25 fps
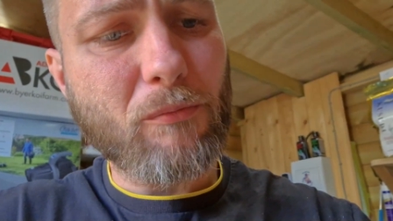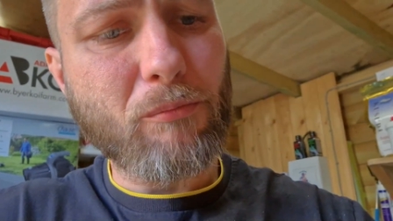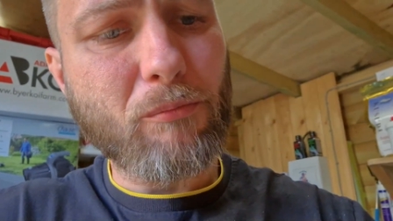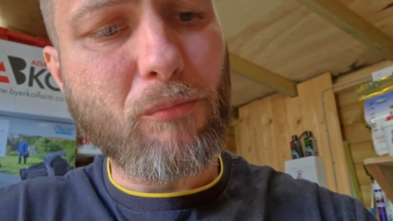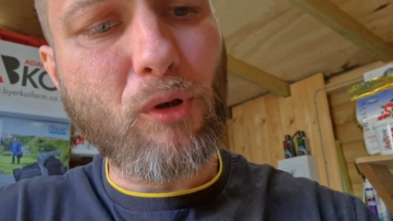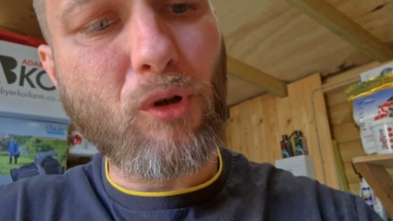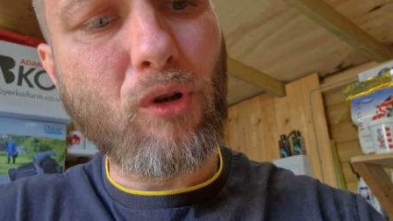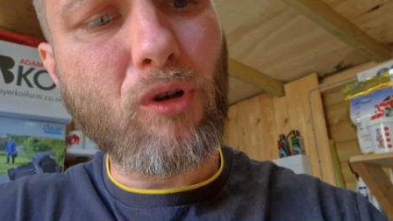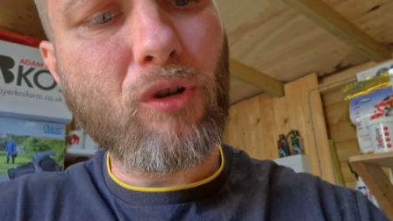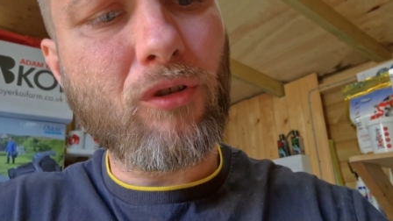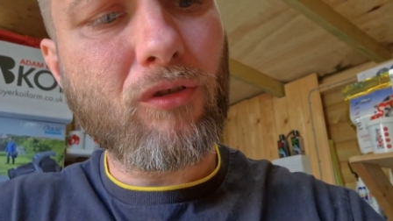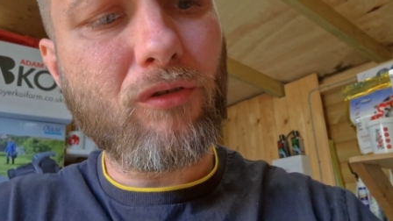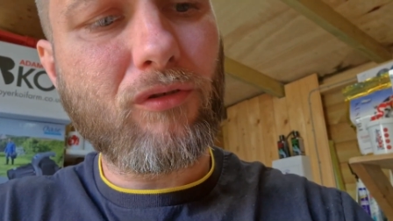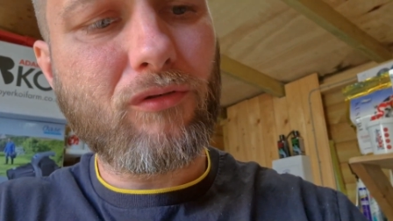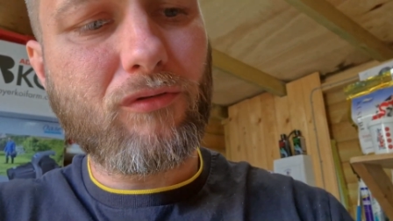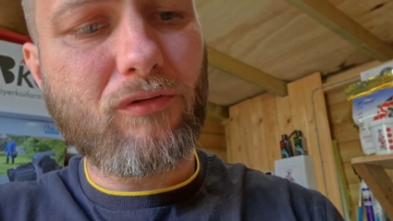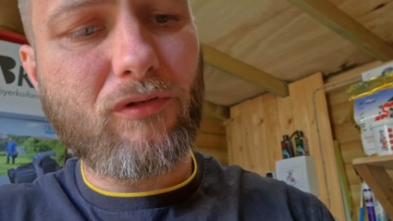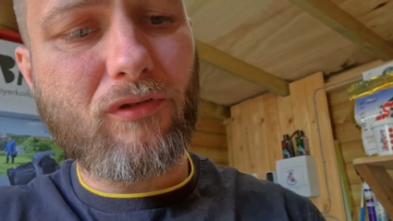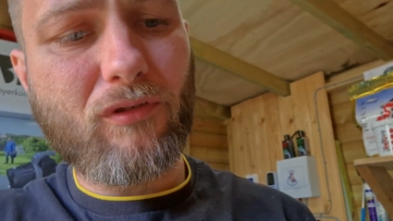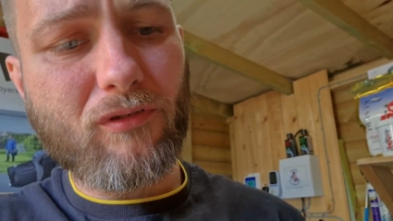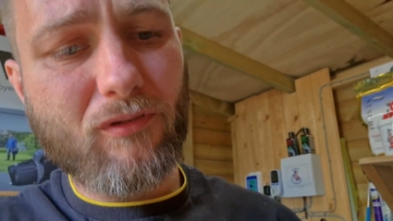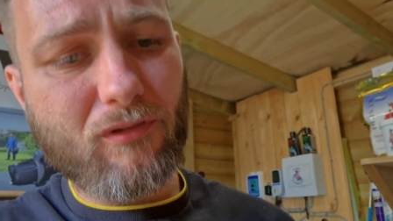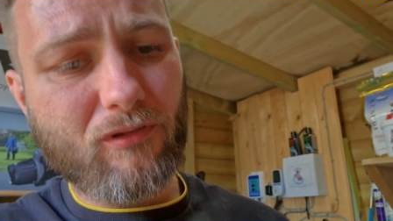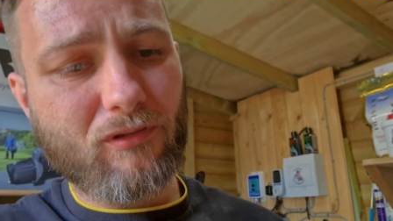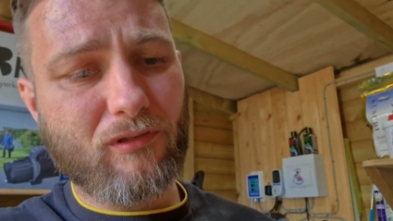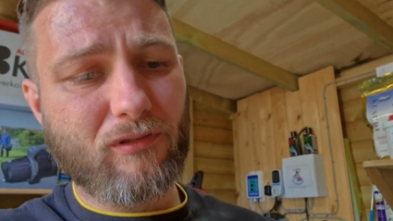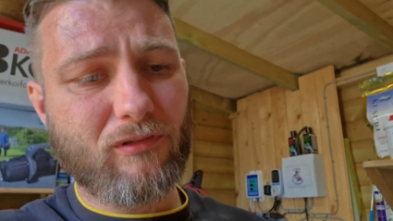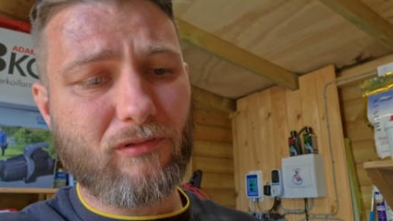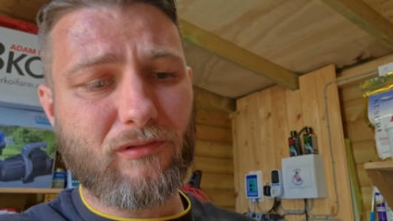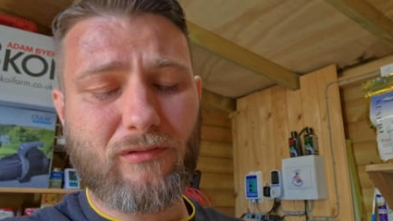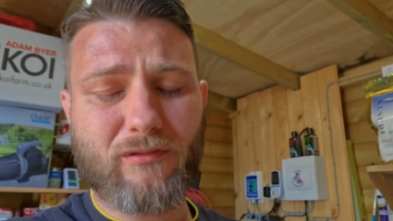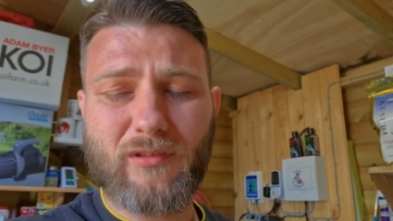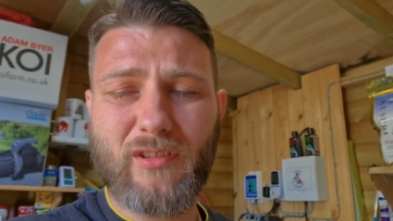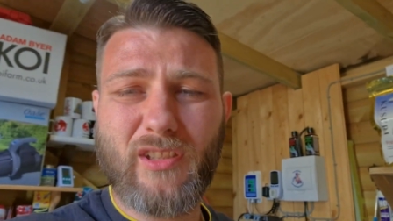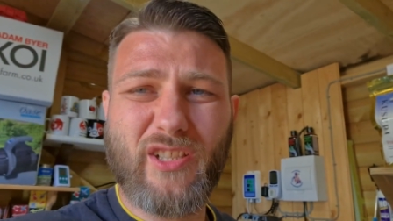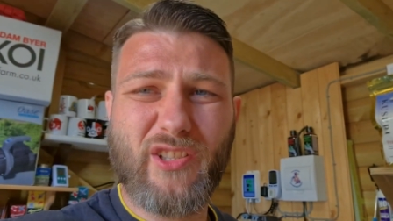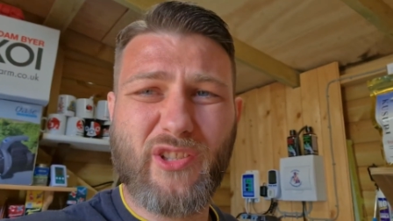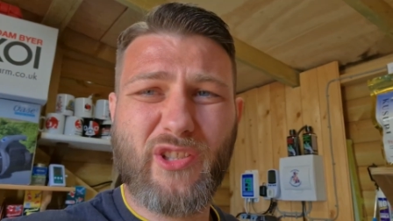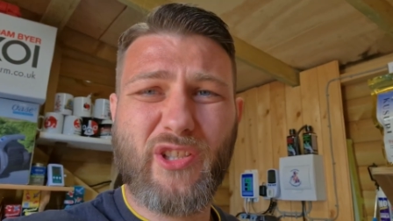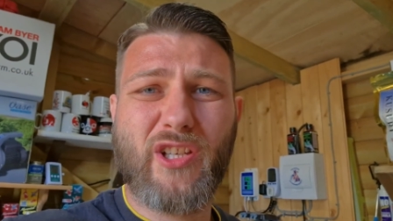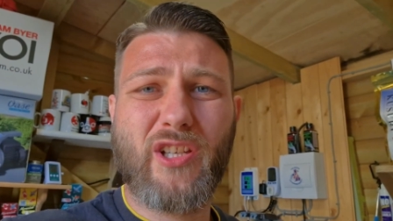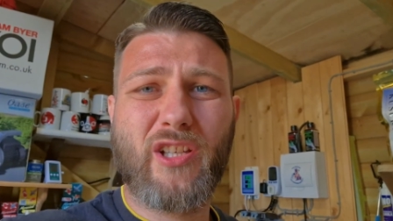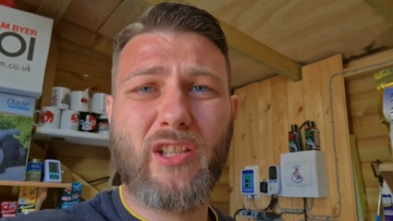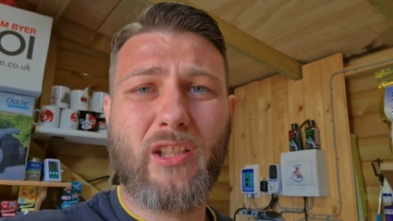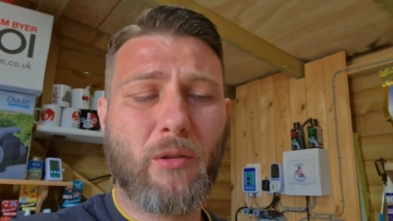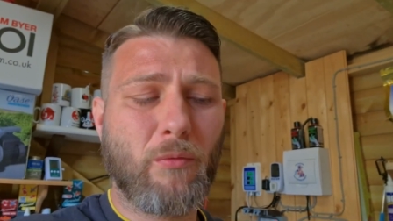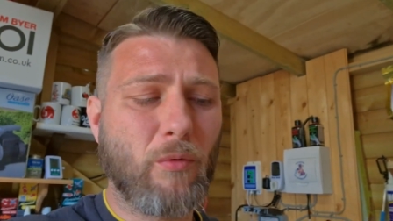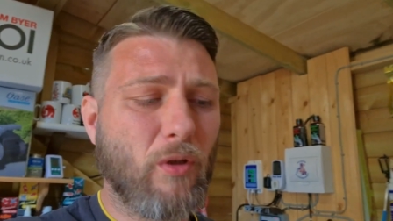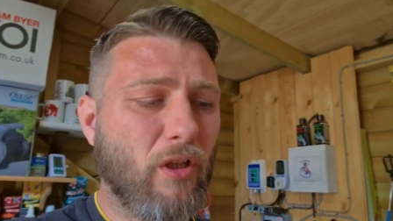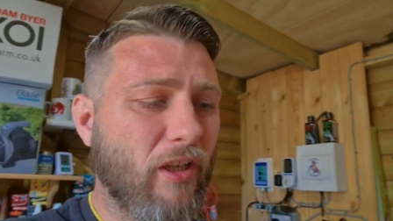but it
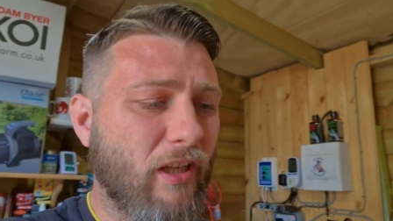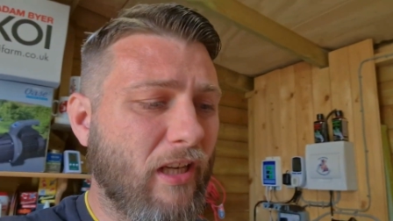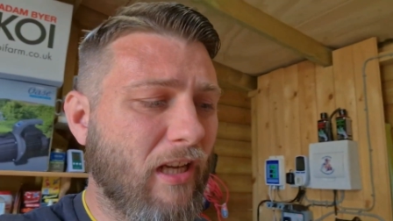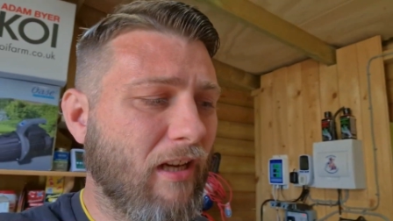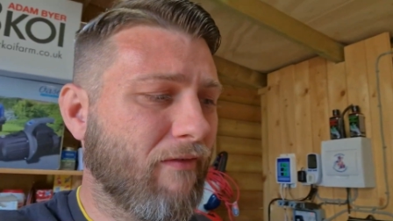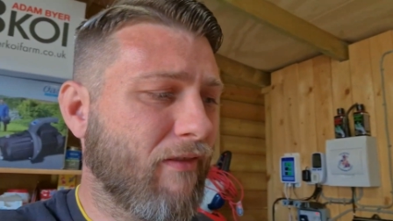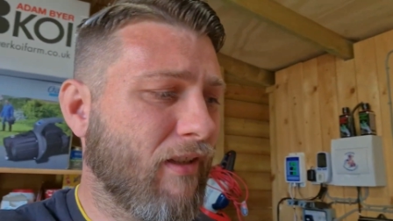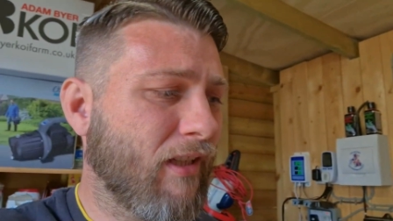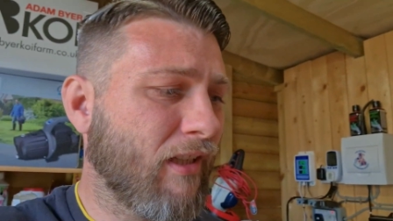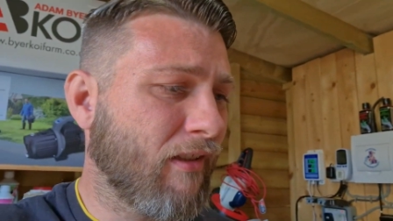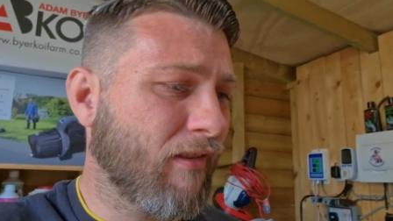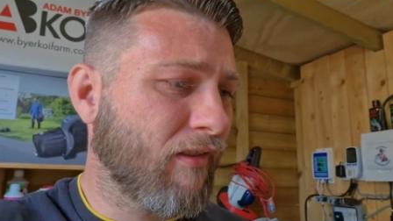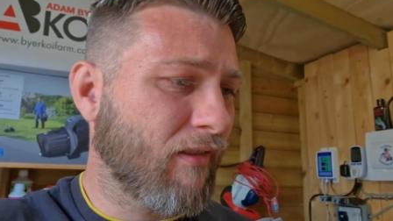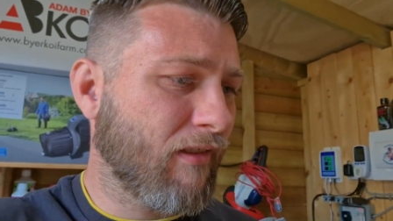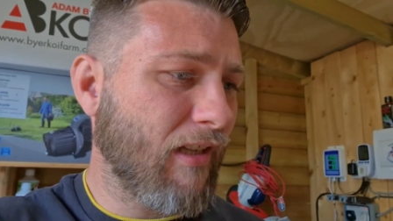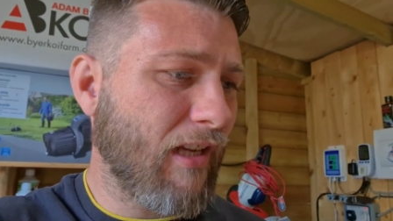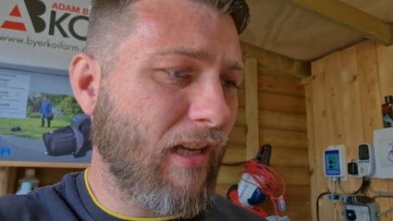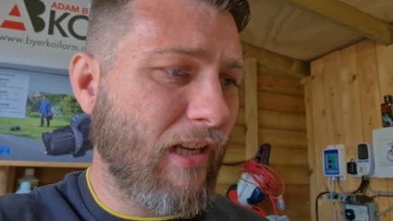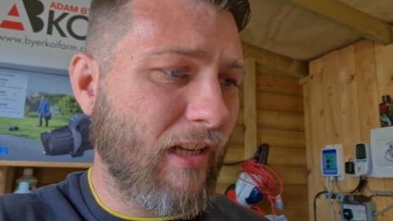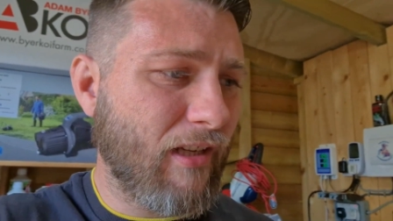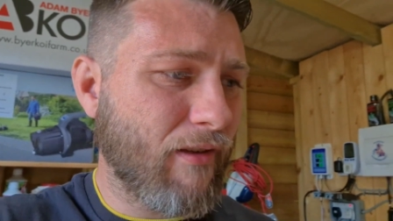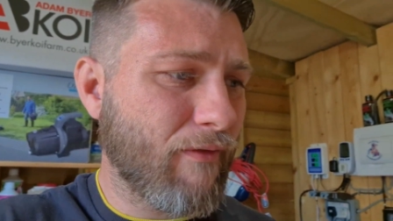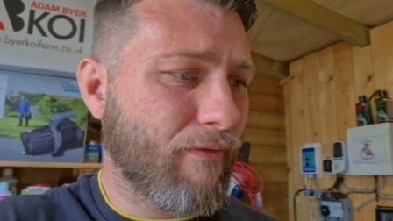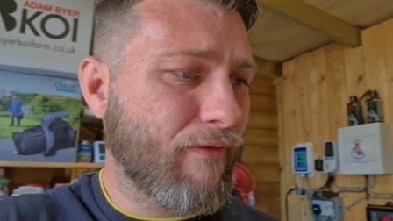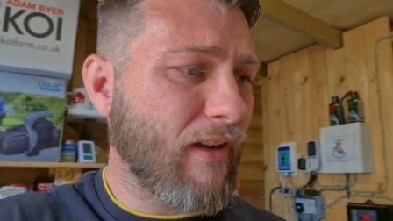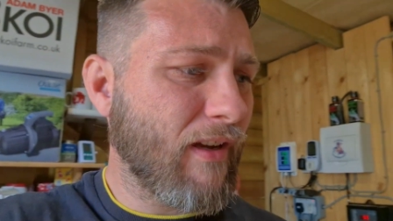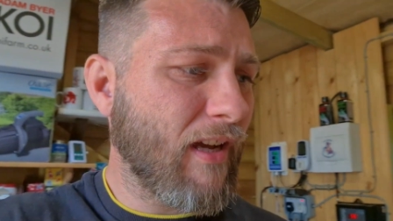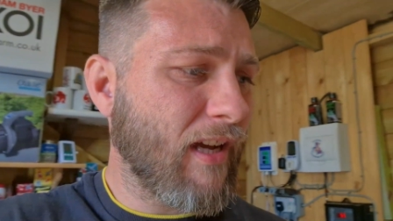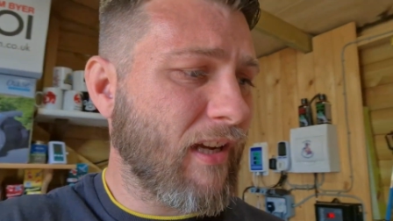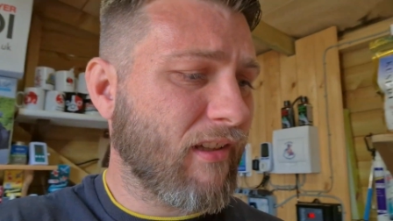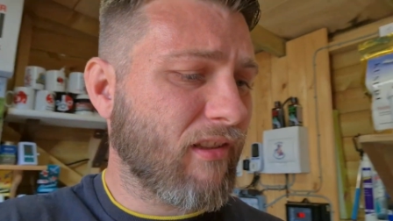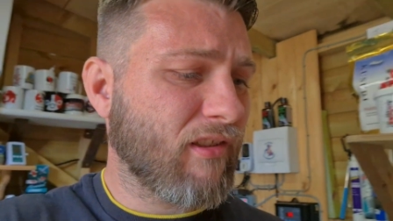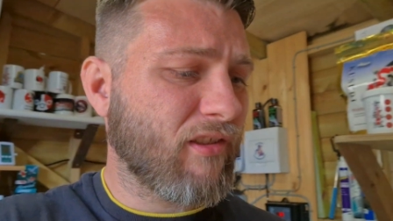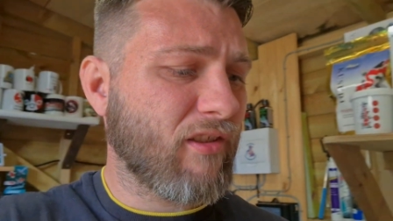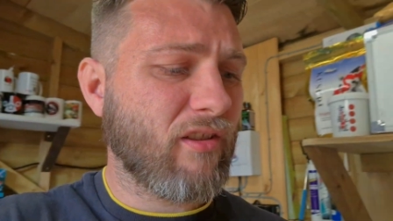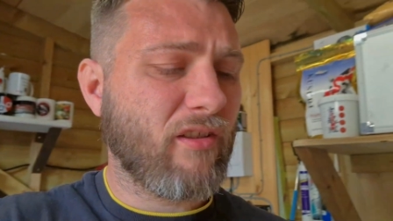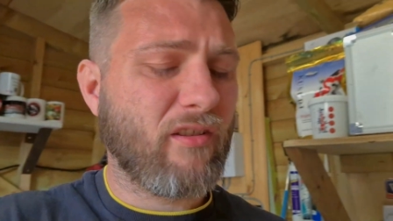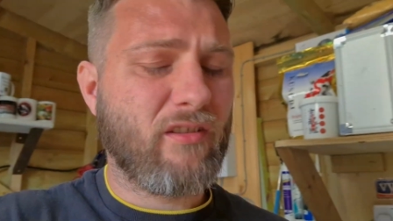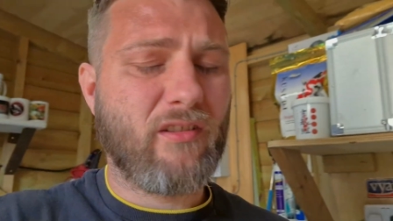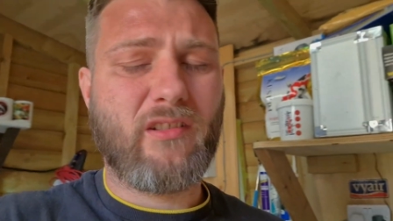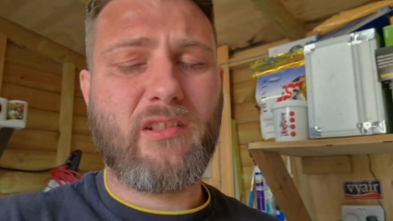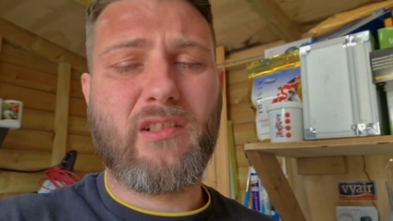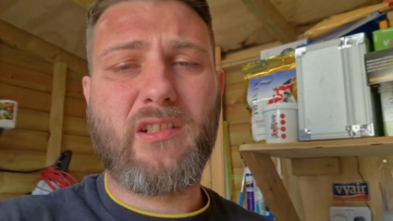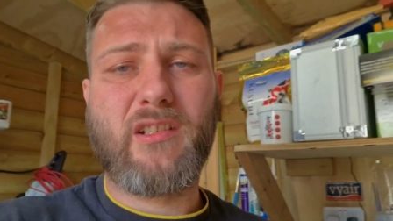certainly weren't having any effect